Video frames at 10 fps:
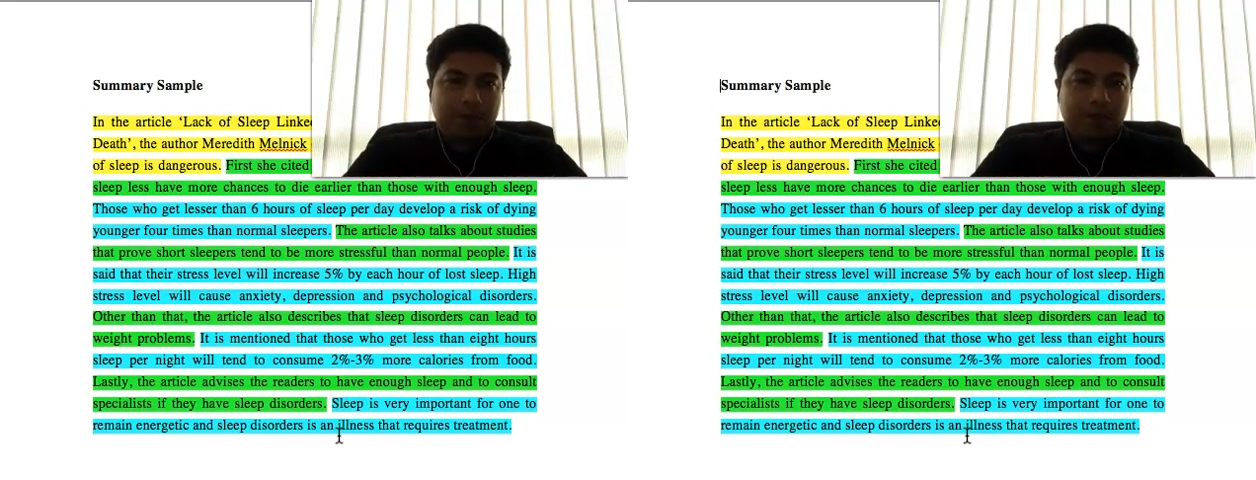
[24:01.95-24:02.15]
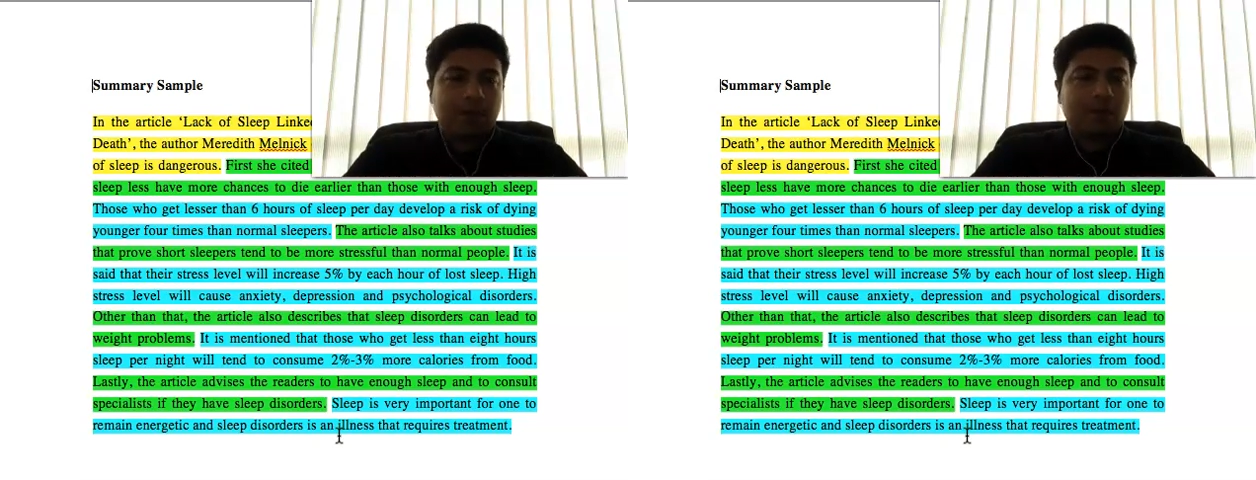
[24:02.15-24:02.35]

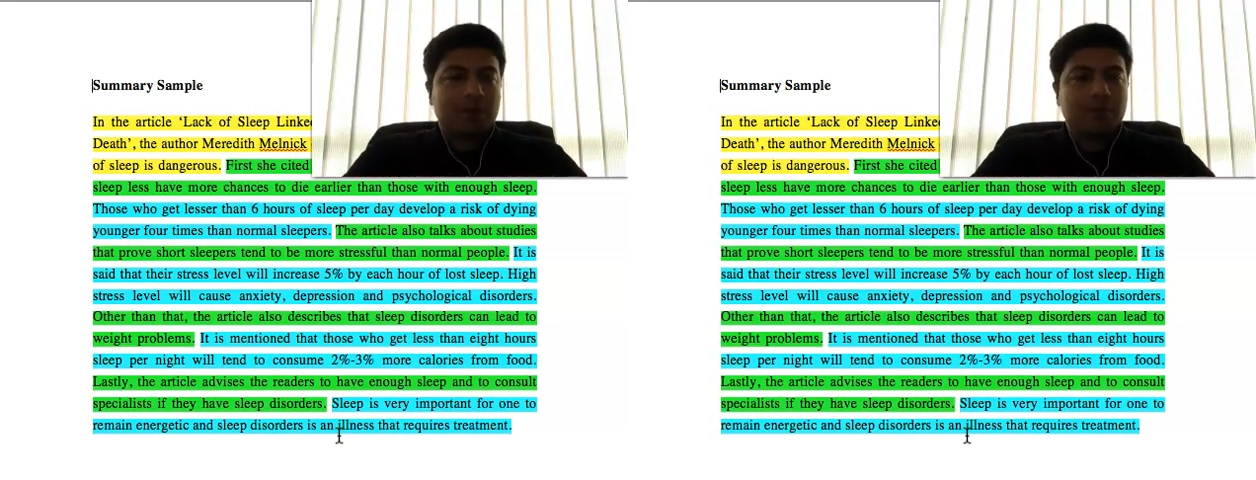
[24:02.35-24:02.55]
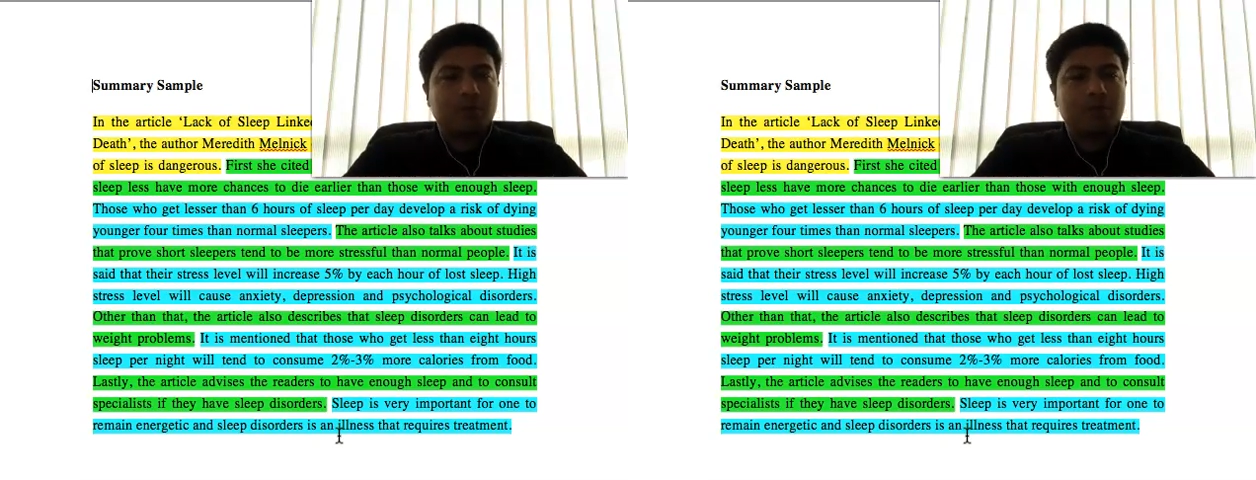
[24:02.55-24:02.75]
are
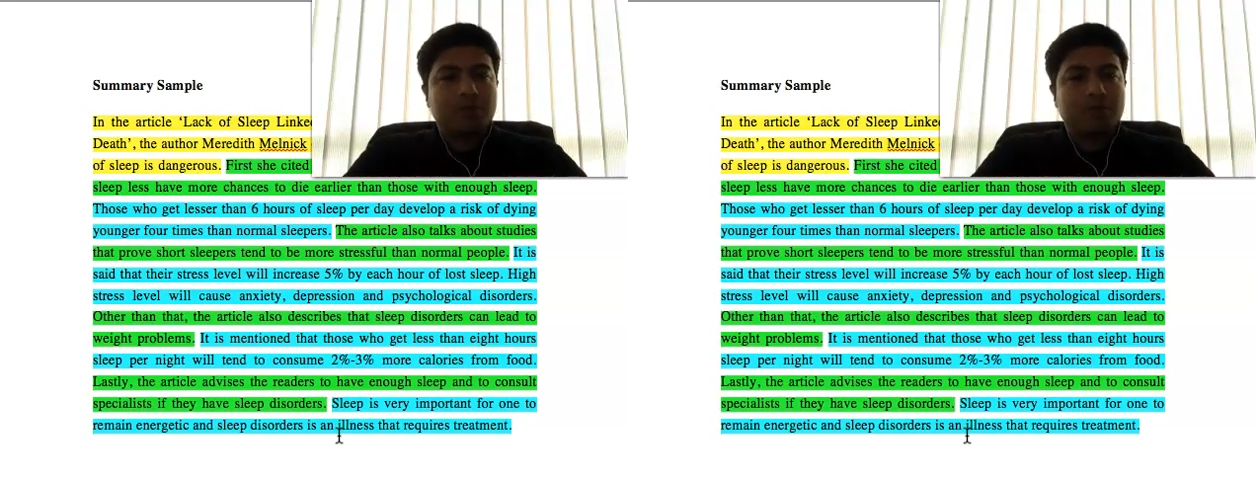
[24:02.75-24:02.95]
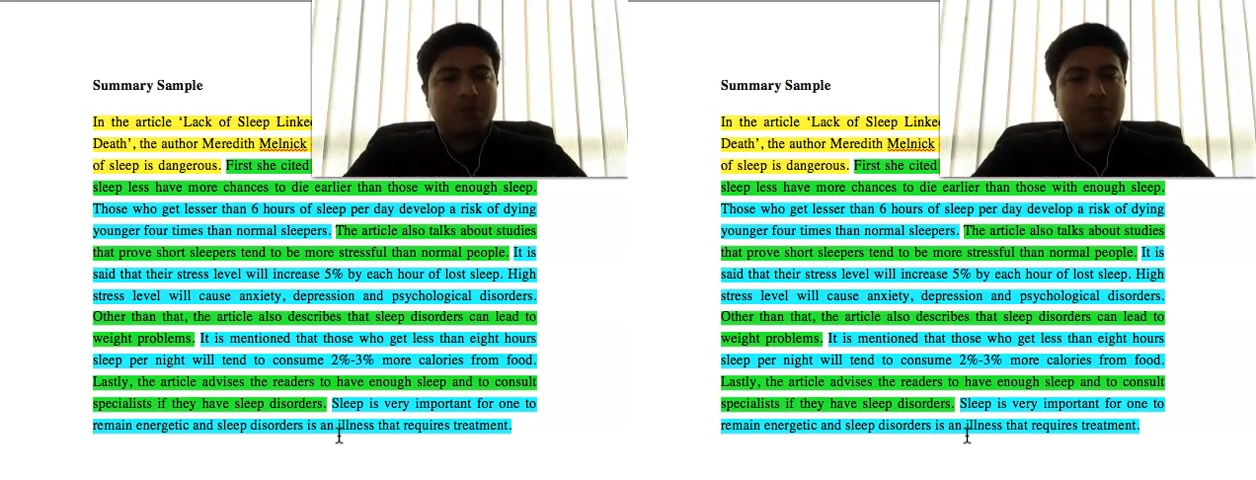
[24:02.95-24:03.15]
the most
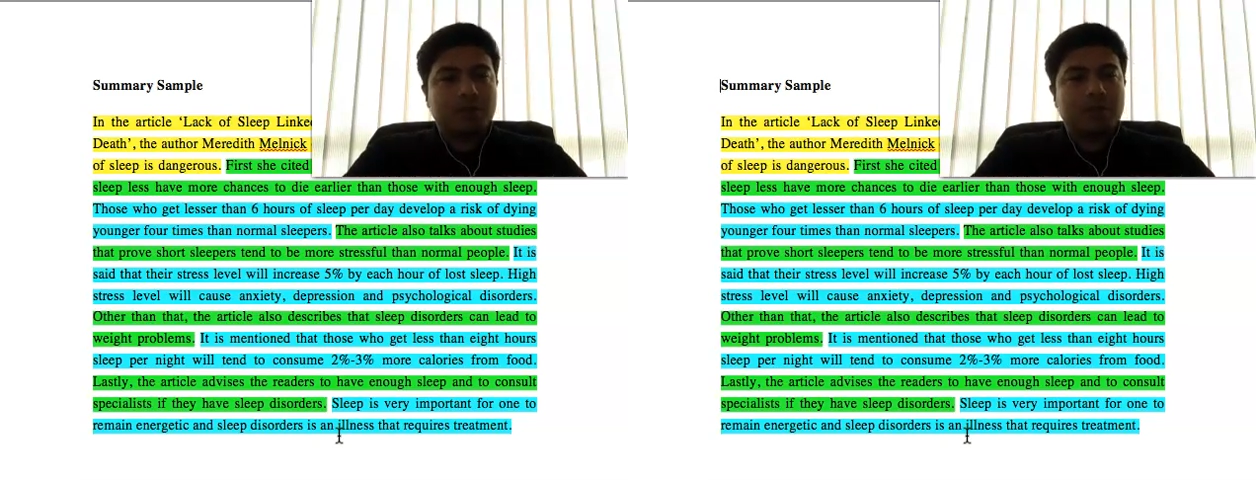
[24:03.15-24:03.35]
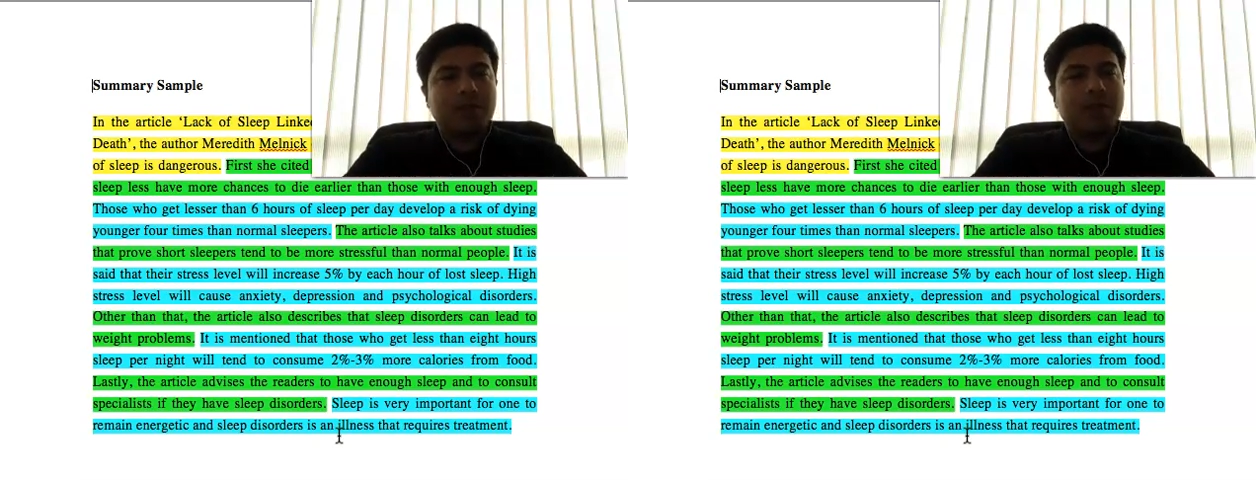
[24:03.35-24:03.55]

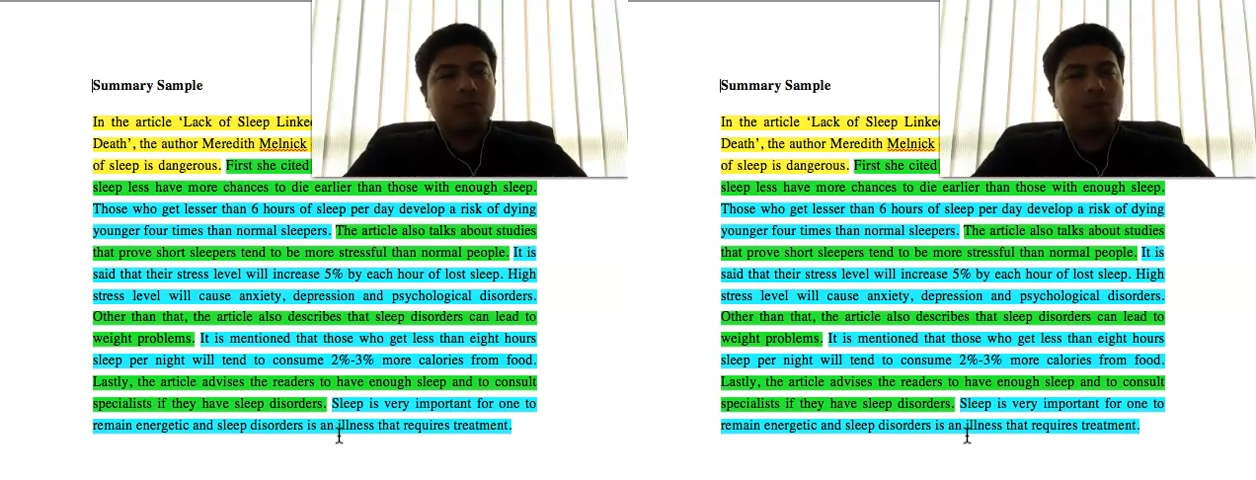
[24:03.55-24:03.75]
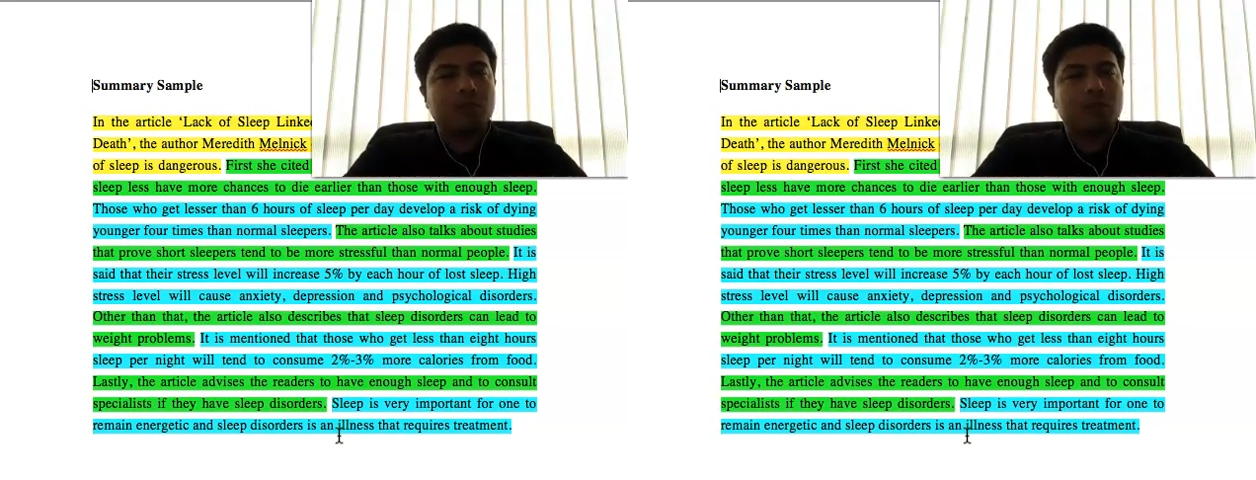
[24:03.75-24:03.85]
important and